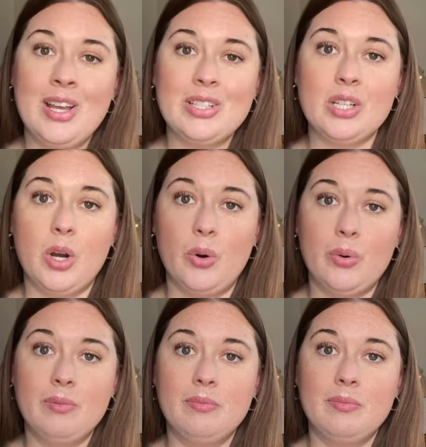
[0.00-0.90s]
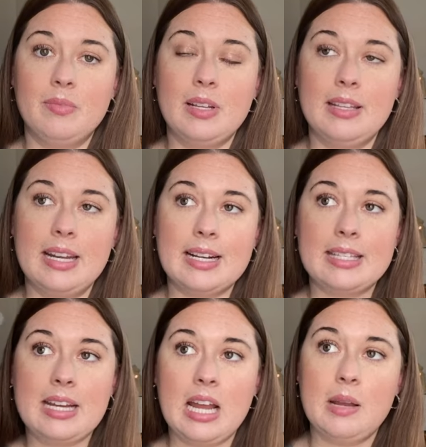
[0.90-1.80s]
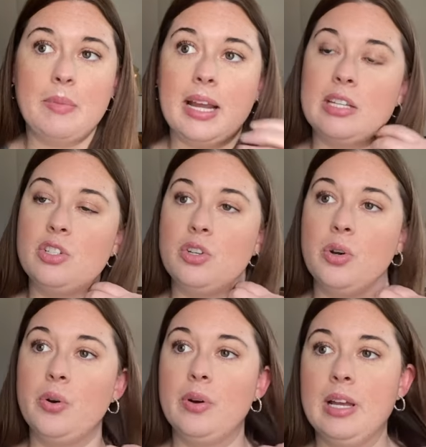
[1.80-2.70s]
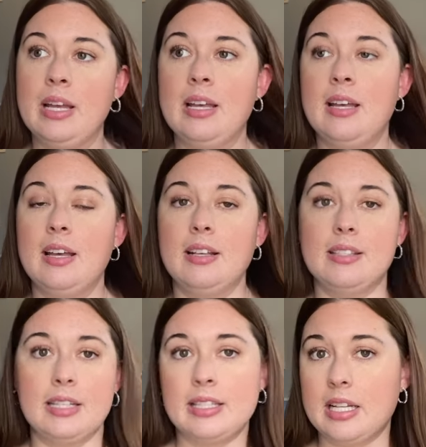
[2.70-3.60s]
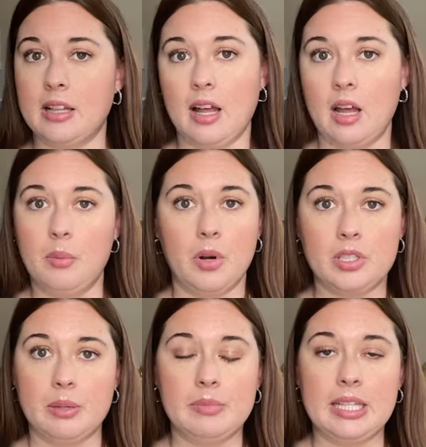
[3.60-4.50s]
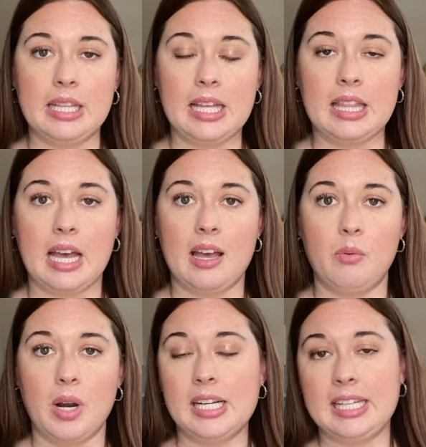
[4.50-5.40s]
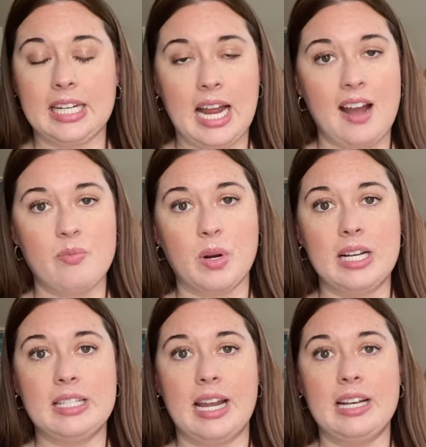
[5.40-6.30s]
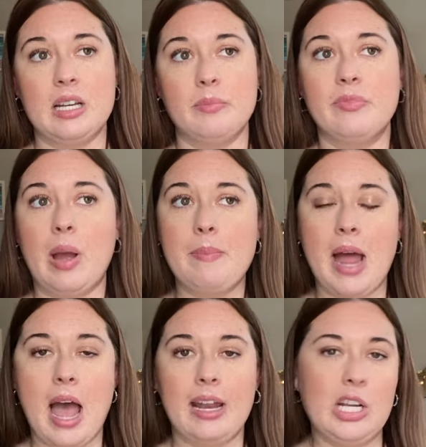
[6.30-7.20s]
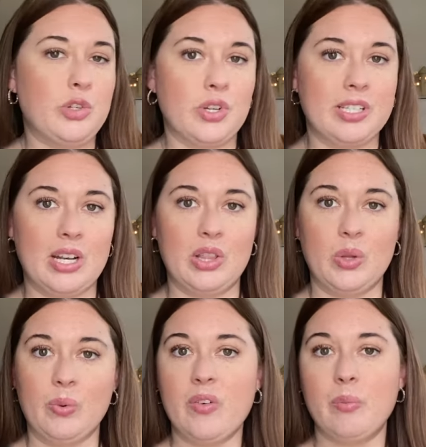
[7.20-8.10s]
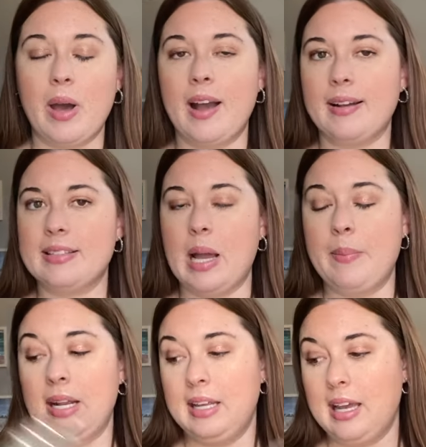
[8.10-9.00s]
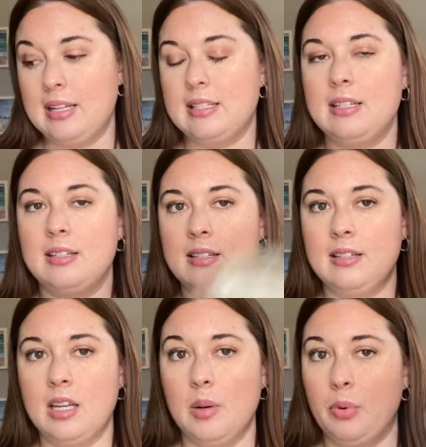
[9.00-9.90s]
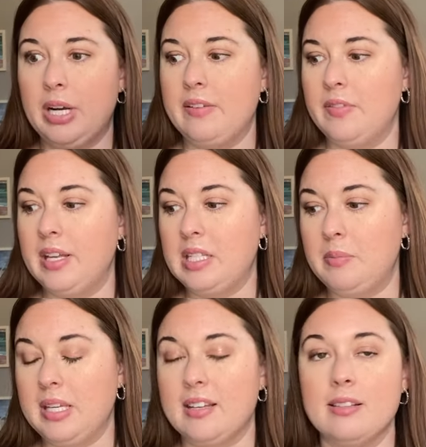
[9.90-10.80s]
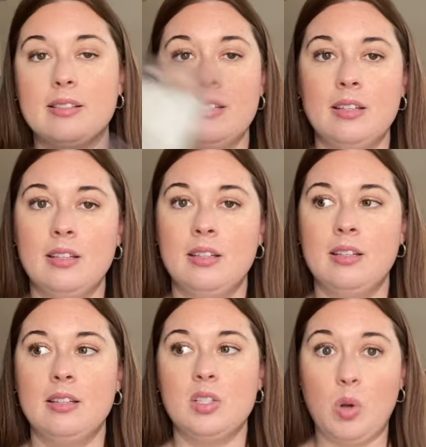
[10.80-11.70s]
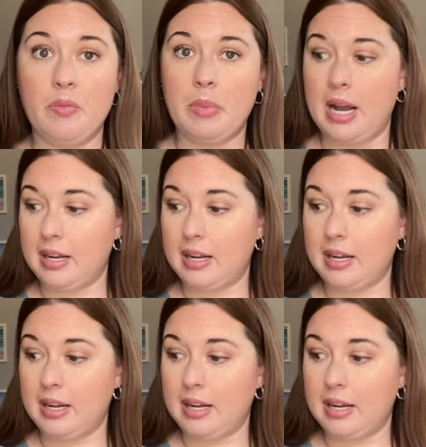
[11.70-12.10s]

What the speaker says: So the next time I do a Scentsy Club or something like that where I can get a half price item, if I'm not interested in the whiff box, I'm going to get a brick of this because $12